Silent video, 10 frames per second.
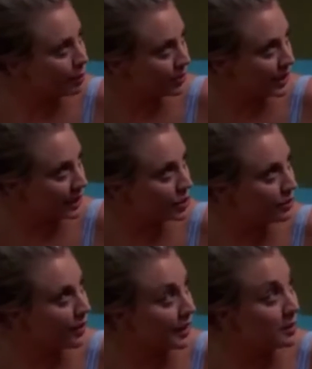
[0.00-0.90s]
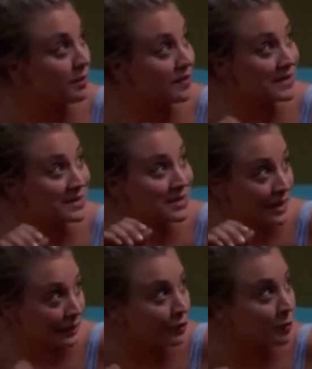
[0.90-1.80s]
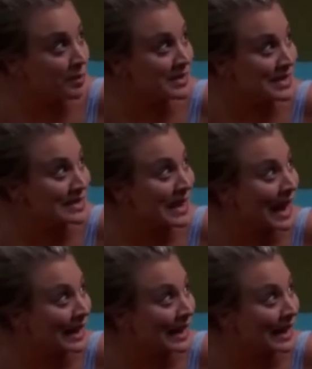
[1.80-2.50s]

the exactly word you told me today.